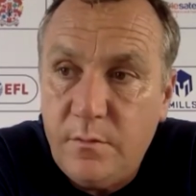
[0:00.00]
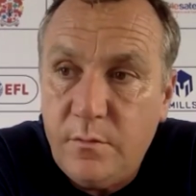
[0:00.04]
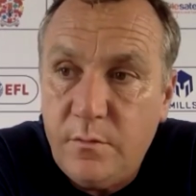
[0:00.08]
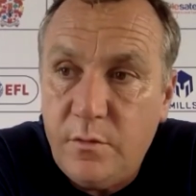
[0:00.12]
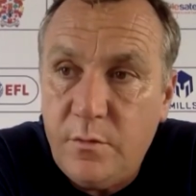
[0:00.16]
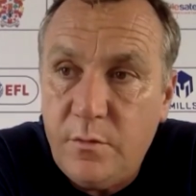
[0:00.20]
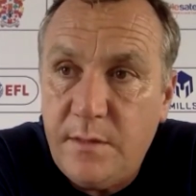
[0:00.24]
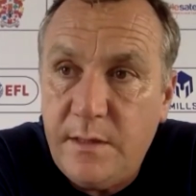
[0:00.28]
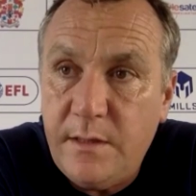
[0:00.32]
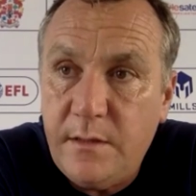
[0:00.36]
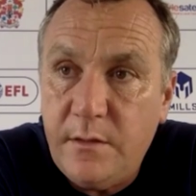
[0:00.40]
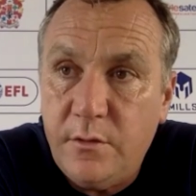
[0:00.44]

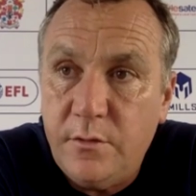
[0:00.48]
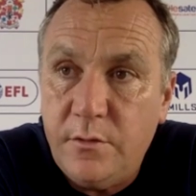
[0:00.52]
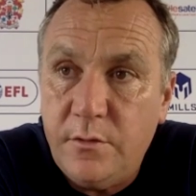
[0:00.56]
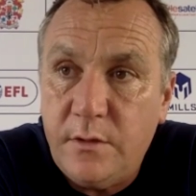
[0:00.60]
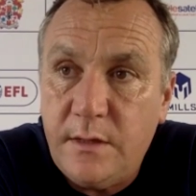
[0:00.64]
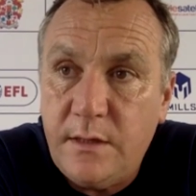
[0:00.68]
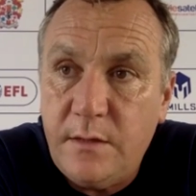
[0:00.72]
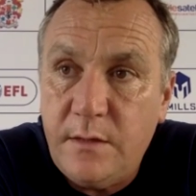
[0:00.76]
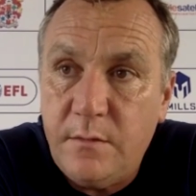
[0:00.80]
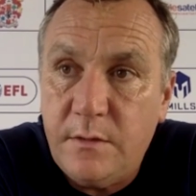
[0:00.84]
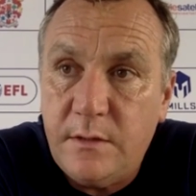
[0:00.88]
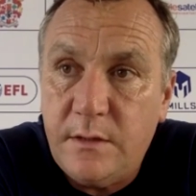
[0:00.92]
We might look
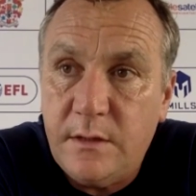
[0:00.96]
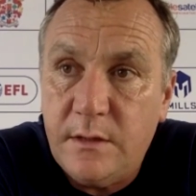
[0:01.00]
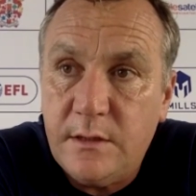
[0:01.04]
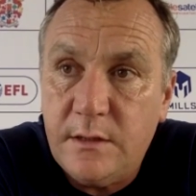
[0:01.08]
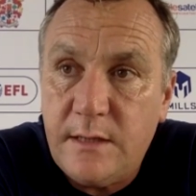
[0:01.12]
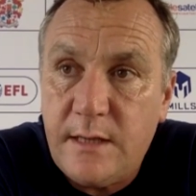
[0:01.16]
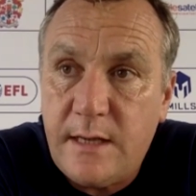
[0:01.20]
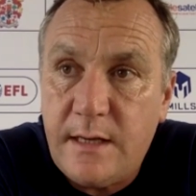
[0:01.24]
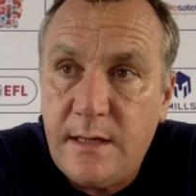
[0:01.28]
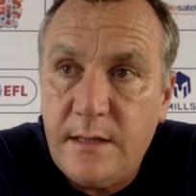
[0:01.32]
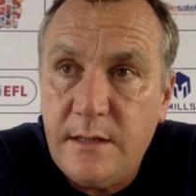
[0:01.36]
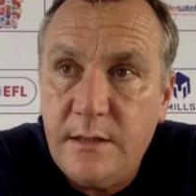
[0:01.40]
like we
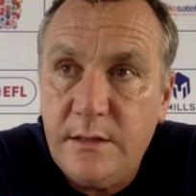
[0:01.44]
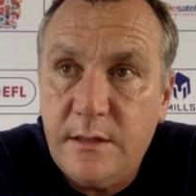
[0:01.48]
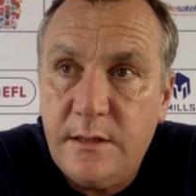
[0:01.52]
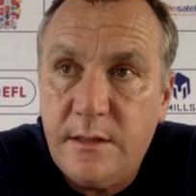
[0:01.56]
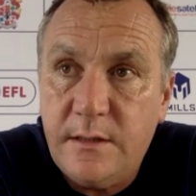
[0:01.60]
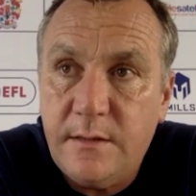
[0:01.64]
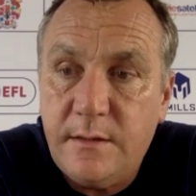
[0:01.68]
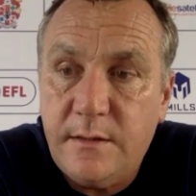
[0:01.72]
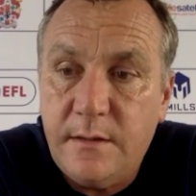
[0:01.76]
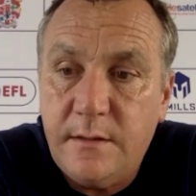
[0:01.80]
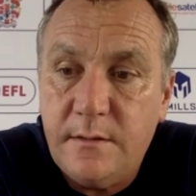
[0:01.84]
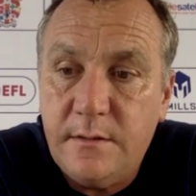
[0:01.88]
disguise
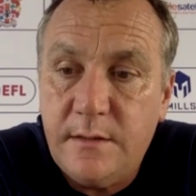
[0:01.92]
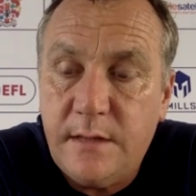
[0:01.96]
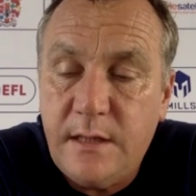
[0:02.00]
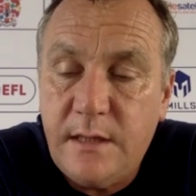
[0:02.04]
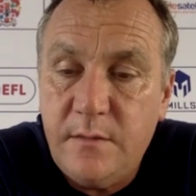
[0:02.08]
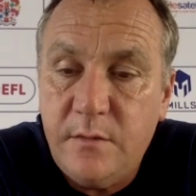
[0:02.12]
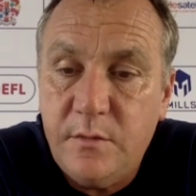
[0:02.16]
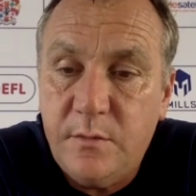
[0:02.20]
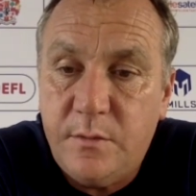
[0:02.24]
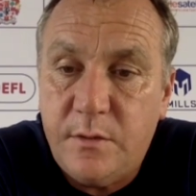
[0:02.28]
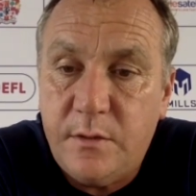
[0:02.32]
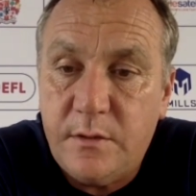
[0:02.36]
it at
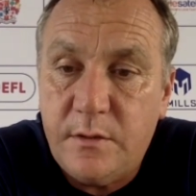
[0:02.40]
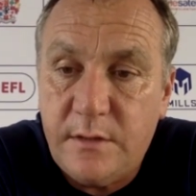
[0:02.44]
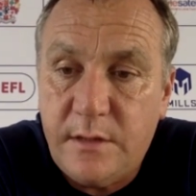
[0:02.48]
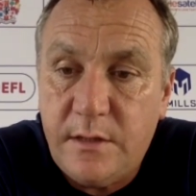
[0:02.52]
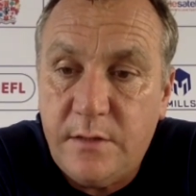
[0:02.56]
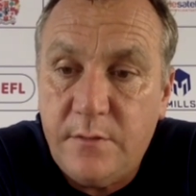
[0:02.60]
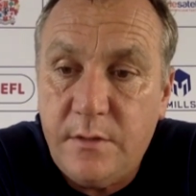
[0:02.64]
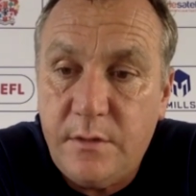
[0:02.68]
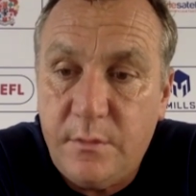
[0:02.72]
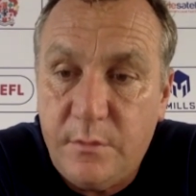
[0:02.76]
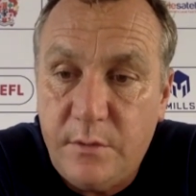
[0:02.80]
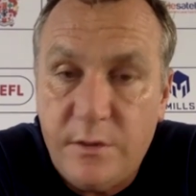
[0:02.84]
times, but
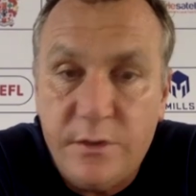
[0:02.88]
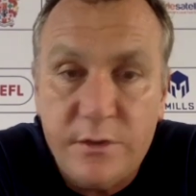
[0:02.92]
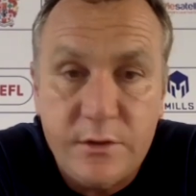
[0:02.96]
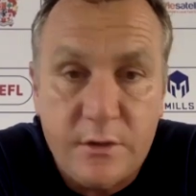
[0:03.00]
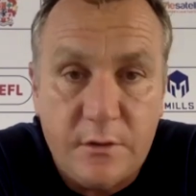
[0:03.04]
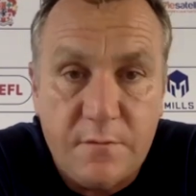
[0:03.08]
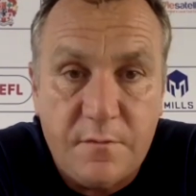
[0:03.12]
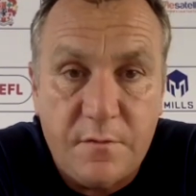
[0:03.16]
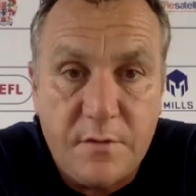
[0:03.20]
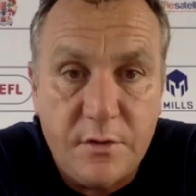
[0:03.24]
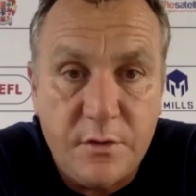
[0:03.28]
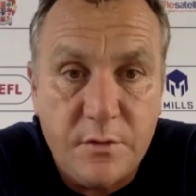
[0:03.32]
tell you, we
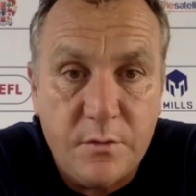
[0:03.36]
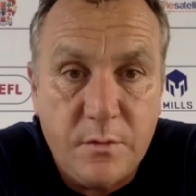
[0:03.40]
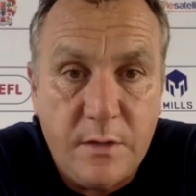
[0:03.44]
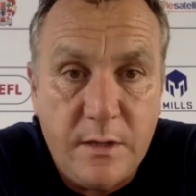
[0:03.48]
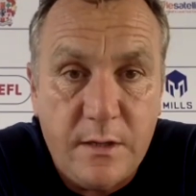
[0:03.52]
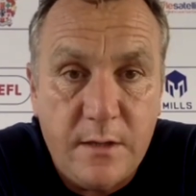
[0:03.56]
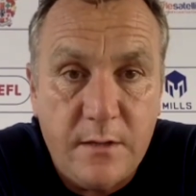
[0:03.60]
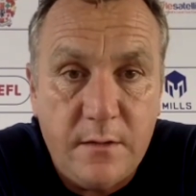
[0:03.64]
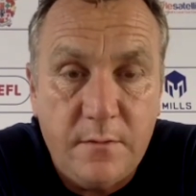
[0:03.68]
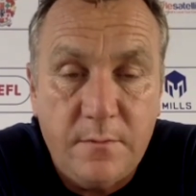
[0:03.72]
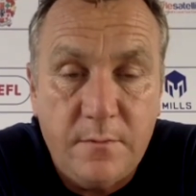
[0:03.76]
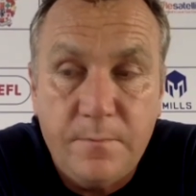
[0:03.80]
suffer as
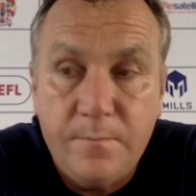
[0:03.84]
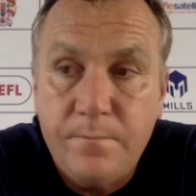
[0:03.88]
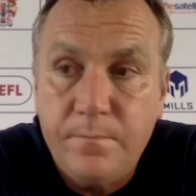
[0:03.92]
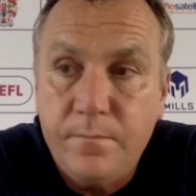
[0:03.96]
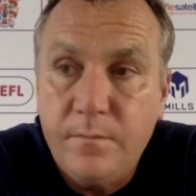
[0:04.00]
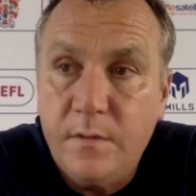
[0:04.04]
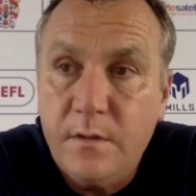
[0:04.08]
well.